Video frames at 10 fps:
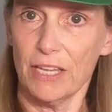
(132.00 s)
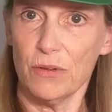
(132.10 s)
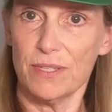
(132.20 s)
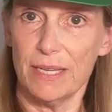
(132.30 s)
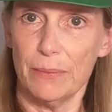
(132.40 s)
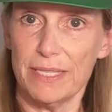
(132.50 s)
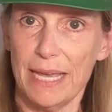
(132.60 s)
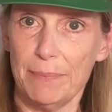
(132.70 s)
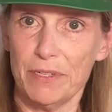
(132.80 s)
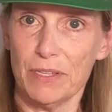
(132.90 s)
Can you see what's
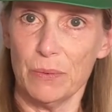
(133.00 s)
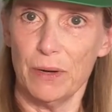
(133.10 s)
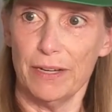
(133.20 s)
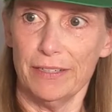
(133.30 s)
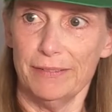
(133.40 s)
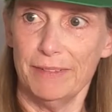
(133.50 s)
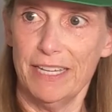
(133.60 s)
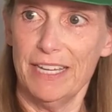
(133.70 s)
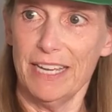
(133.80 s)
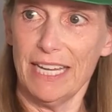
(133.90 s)
happened to the water?
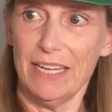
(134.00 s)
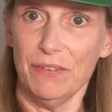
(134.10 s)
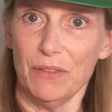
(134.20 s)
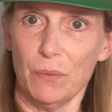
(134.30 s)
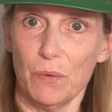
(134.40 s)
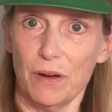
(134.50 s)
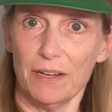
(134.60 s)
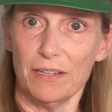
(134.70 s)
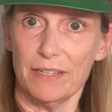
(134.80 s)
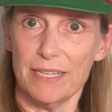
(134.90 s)
Even the
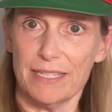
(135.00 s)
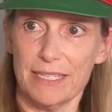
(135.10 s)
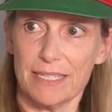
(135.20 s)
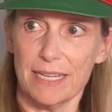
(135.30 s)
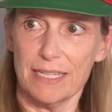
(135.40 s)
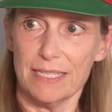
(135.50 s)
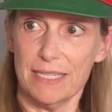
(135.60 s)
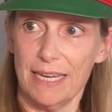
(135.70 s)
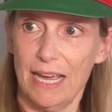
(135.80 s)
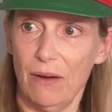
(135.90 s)
water is
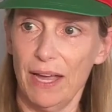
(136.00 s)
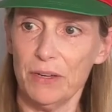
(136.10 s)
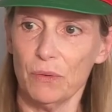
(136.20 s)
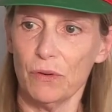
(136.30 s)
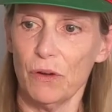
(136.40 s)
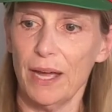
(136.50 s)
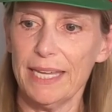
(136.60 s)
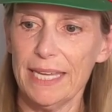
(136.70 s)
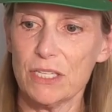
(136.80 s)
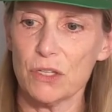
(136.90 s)
disgusting now. I don't know. I
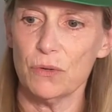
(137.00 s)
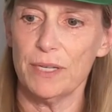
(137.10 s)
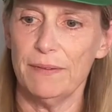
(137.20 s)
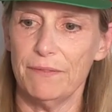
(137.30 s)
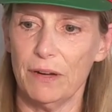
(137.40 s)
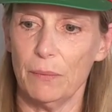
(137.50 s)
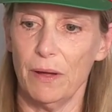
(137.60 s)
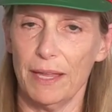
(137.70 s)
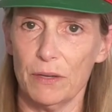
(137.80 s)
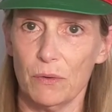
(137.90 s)
can't turn him very
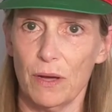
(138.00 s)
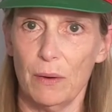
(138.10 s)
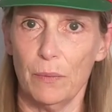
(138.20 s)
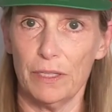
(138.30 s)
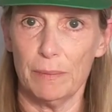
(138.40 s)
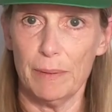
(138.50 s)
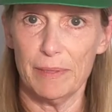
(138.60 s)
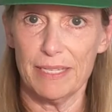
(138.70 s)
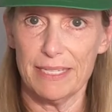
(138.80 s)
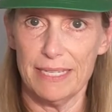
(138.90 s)
well. I don't know how well you'll be
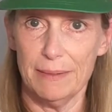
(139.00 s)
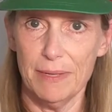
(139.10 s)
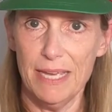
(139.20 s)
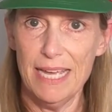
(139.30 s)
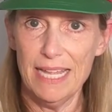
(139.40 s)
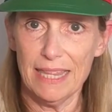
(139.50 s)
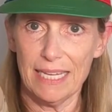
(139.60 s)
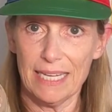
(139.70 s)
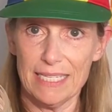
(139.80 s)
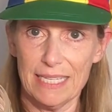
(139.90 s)
able to see him.
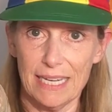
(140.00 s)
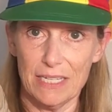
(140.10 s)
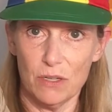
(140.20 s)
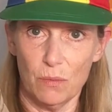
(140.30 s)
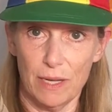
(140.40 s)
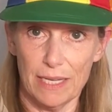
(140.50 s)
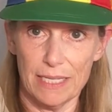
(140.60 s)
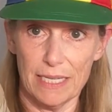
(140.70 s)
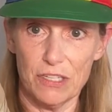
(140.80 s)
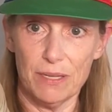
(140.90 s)
Like I said, I don't want
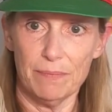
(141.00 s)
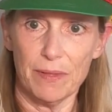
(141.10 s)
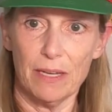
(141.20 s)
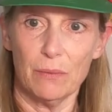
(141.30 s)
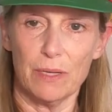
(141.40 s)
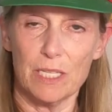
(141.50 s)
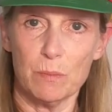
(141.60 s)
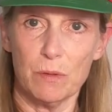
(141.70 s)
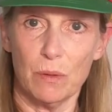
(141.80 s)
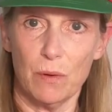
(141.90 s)
to touch him. I don't want to
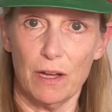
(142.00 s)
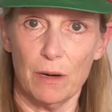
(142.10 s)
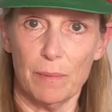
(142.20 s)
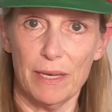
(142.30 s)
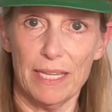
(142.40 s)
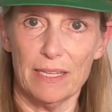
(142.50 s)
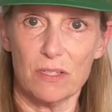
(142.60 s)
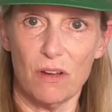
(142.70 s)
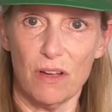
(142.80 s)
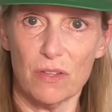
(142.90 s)
spill the water. But he
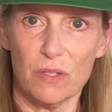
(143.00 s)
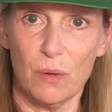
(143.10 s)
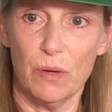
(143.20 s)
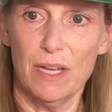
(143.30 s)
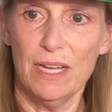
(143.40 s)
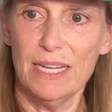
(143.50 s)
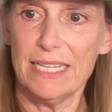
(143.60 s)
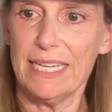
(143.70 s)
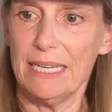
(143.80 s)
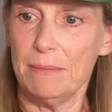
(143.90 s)
is also
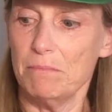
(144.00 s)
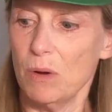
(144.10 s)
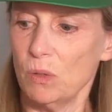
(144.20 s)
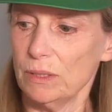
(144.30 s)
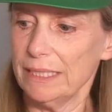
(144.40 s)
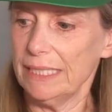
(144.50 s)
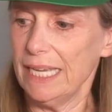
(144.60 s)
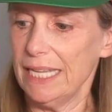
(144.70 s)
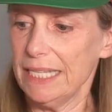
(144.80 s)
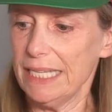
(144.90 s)
getting moldy
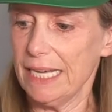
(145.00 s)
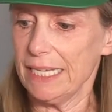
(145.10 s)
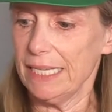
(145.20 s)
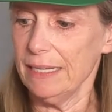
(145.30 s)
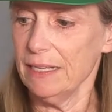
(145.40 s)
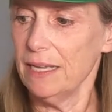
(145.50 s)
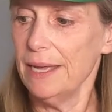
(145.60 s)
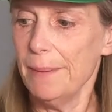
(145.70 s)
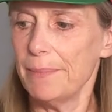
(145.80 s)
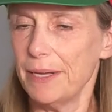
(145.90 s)
and yucky.
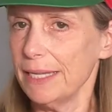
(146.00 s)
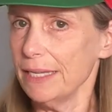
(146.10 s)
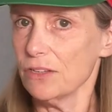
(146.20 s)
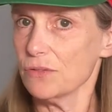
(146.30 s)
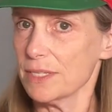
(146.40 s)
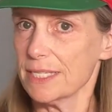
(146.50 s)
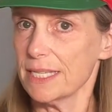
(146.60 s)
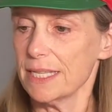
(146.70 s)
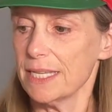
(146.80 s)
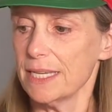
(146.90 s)
But
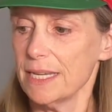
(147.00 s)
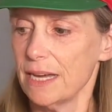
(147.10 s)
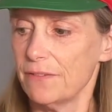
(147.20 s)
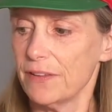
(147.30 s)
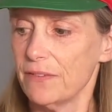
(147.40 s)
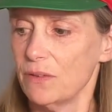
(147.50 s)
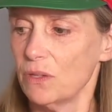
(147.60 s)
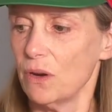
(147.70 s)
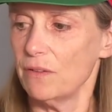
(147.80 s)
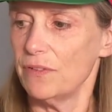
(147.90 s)
interestingly enough,
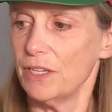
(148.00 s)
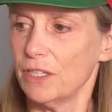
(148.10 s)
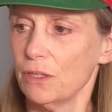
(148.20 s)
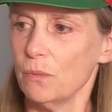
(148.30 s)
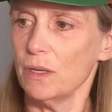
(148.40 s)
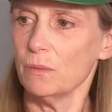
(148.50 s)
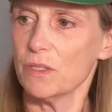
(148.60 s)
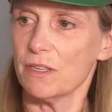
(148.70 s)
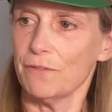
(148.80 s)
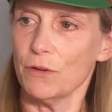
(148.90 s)
even though our vinegar one
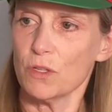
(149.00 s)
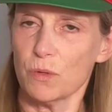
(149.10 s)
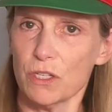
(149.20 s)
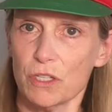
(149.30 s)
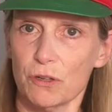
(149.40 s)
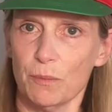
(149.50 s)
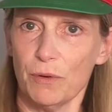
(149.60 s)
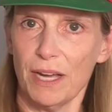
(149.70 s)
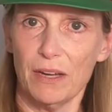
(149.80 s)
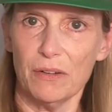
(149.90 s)
was the first one to turn
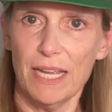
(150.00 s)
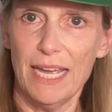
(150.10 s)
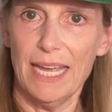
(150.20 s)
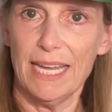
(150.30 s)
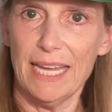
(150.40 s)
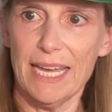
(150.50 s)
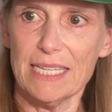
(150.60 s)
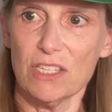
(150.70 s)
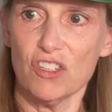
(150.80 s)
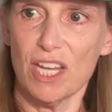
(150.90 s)
brown, he
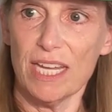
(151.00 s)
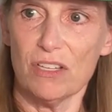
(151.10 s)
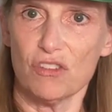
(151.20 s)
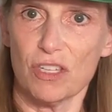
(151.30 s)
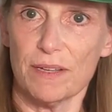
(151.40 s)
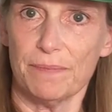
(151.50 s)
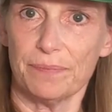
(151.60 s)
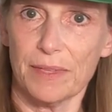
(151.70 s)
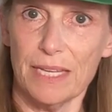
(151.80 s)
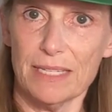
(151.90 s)
hasn't changed.
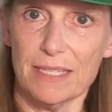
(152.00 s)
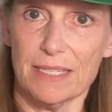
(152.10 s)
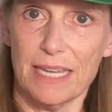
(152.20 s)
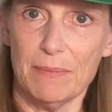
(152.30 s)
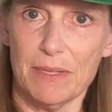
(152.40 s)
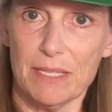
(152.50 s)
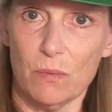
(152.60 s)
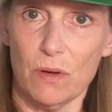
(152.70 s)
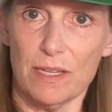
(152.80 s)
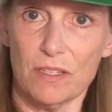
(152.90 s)
He's the same as he
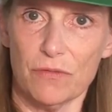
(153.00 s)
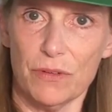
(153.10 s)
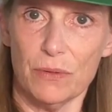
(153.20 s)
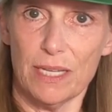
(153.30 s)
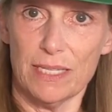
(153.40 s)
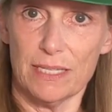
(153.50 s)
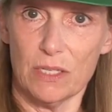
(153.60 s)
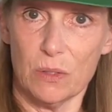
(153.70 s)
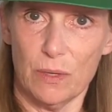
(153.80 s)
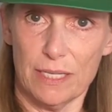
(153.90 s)
was a few days
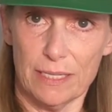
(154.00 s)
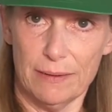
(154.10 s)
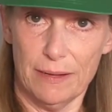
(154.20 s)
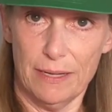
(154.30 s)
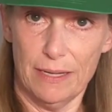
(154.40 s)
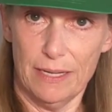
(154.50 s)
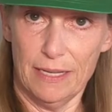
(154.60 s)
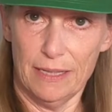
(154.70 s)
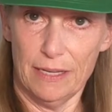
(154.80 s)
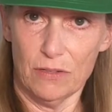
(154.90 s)
into it.
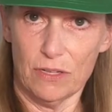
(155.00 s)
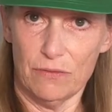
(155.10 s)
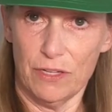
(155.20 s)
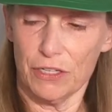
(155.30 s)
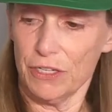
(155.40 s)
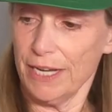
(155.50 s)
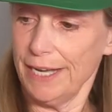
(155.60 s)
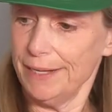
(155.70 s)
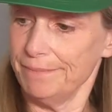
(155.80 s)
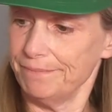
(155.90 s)
There's our vinegar
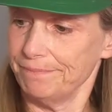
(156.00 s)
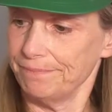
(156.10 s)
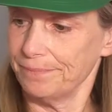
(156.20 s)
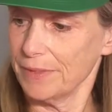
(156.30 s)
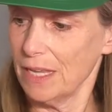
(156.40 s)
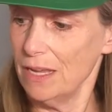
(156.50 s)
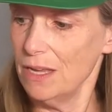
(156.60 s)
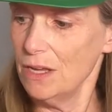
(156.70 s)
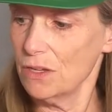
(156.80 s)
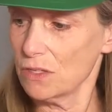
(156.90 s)
guy.
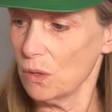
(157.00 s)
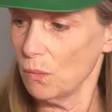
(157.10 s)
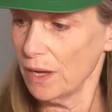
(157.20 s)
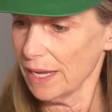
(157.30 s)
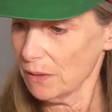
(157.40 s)
So what